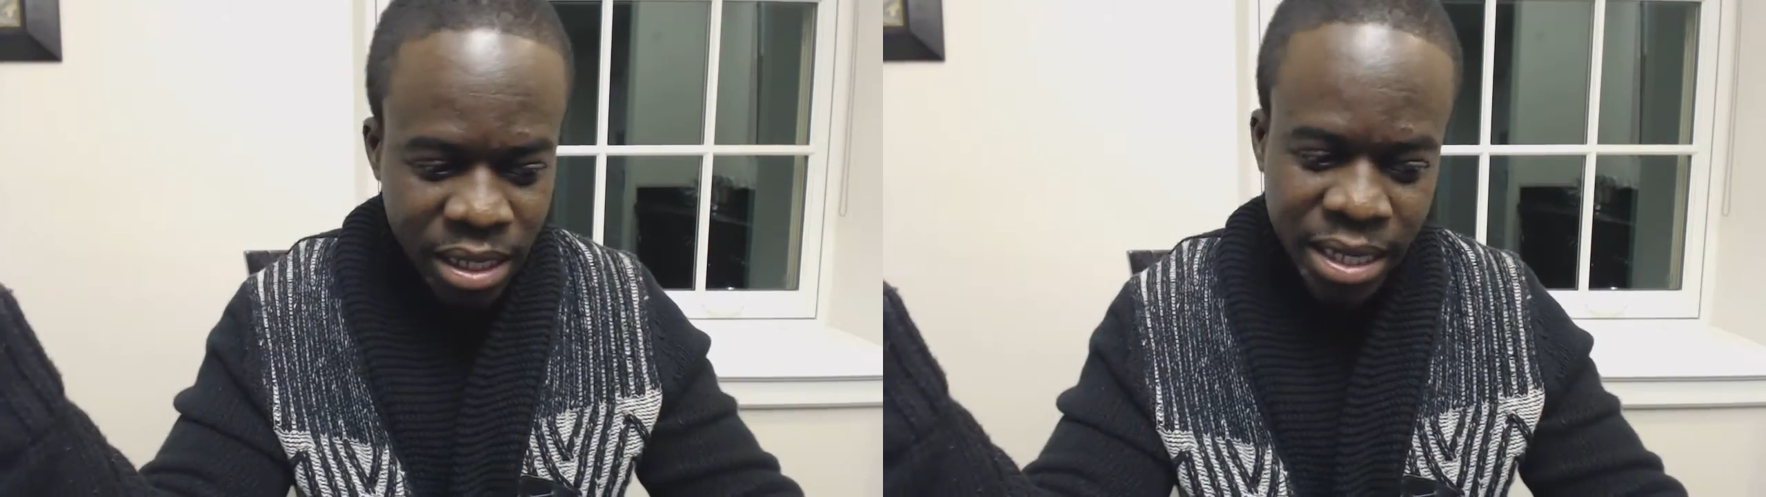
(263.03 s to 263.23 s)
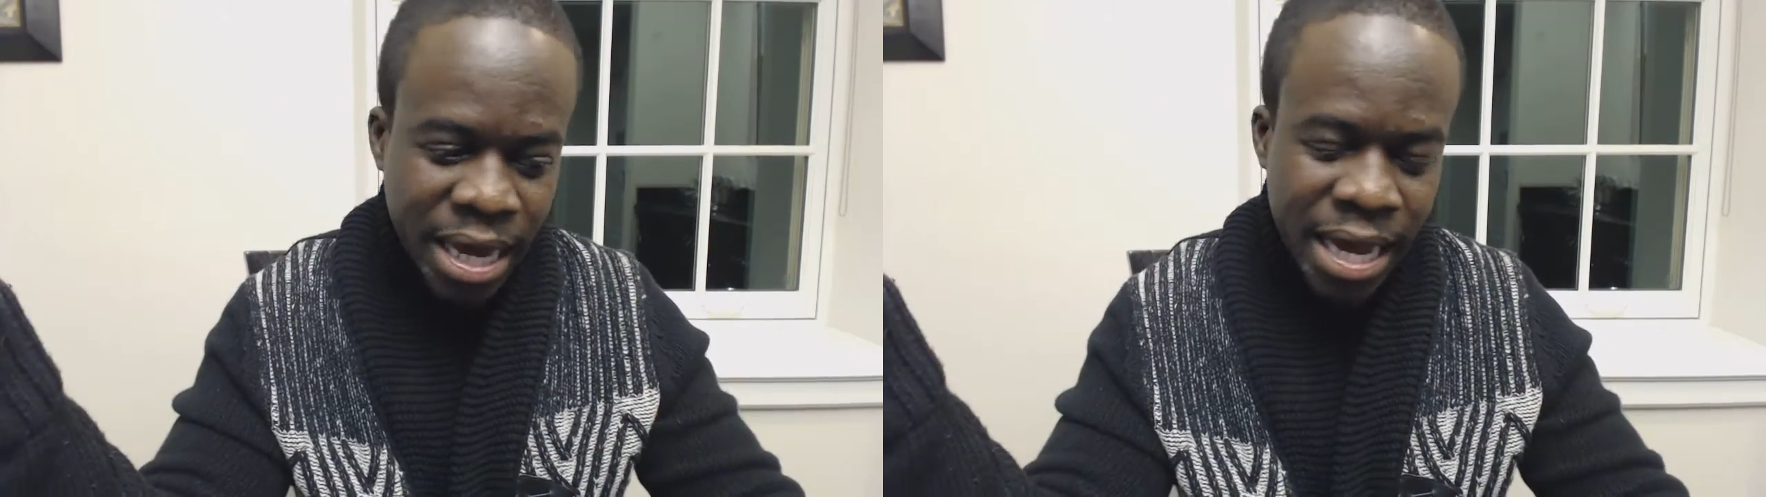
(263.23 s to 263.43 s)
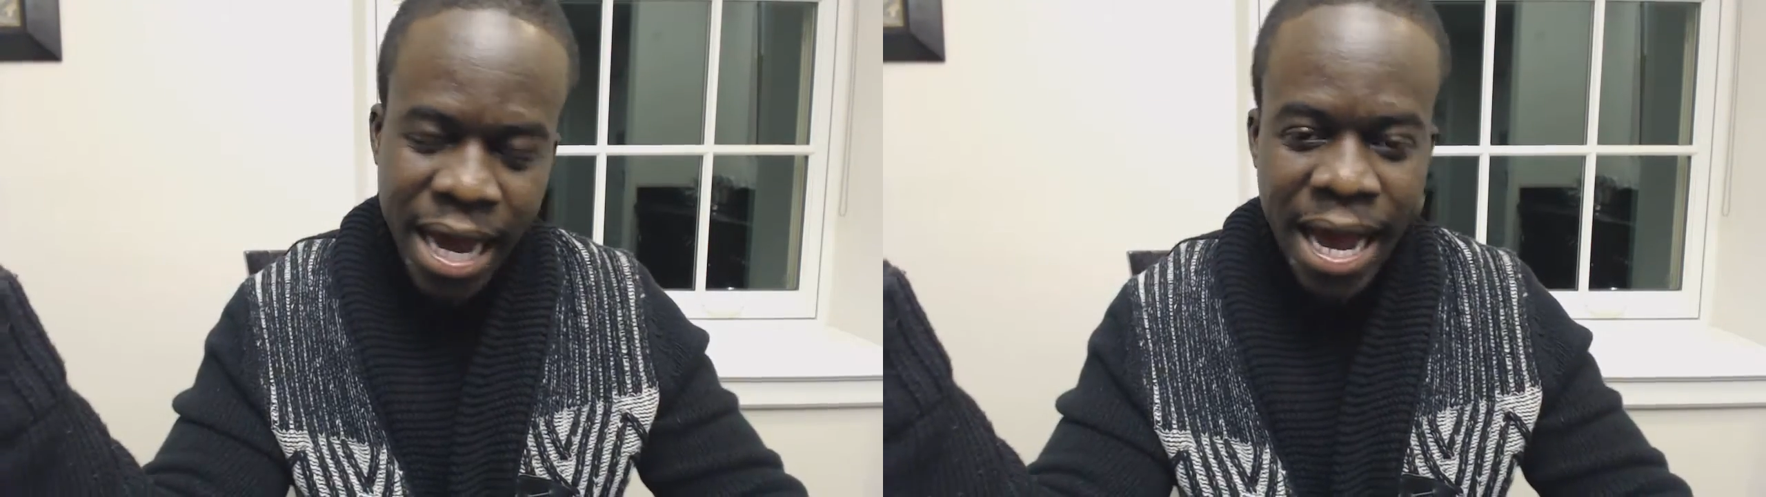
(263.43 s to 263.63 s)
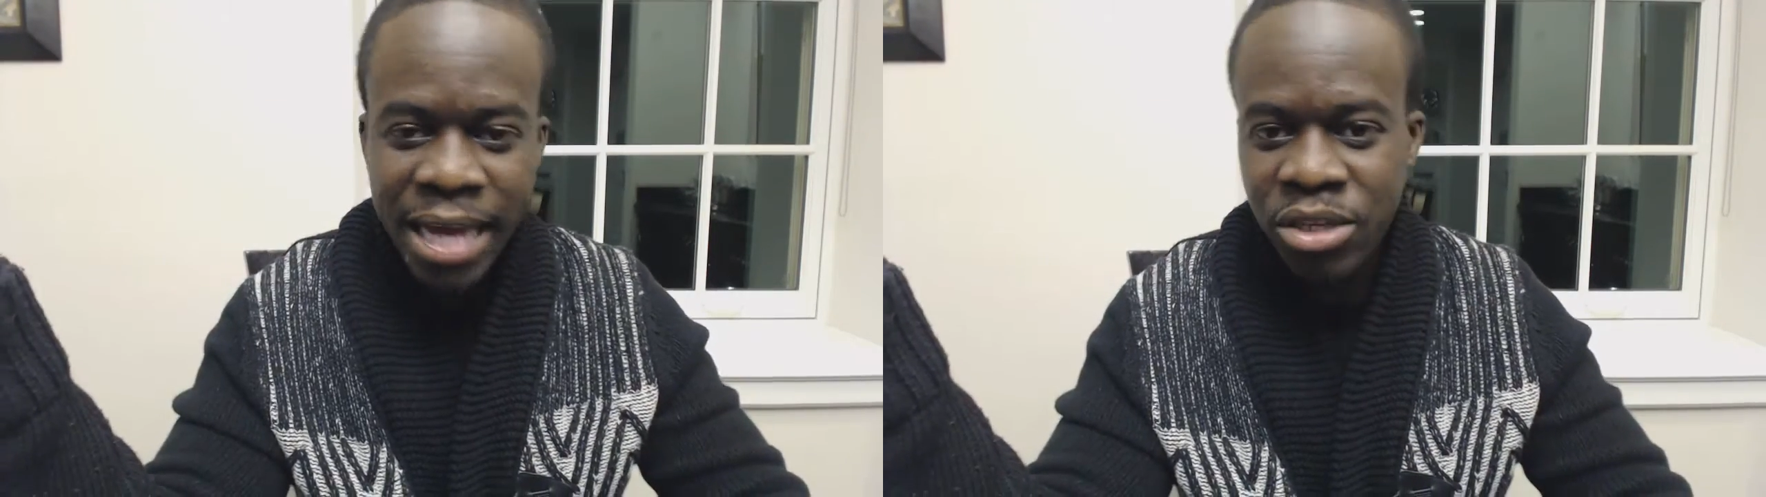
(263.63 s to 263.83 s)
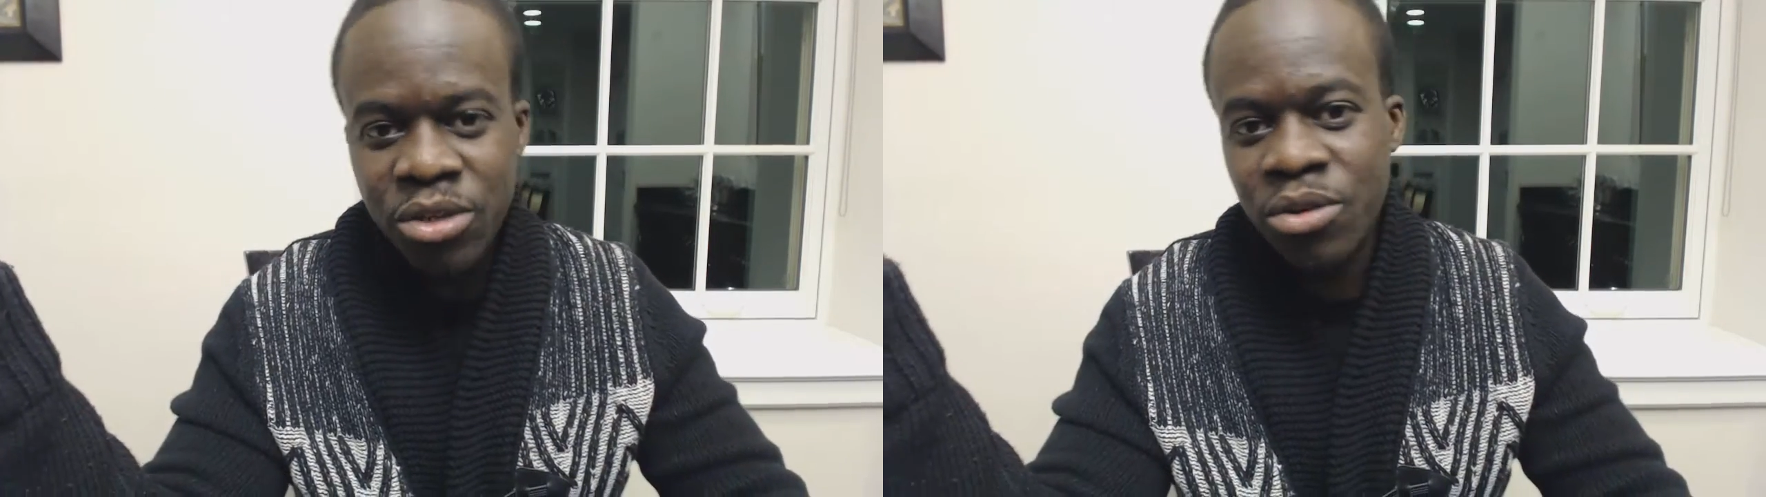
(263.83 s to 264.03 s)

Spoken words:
and the guy asks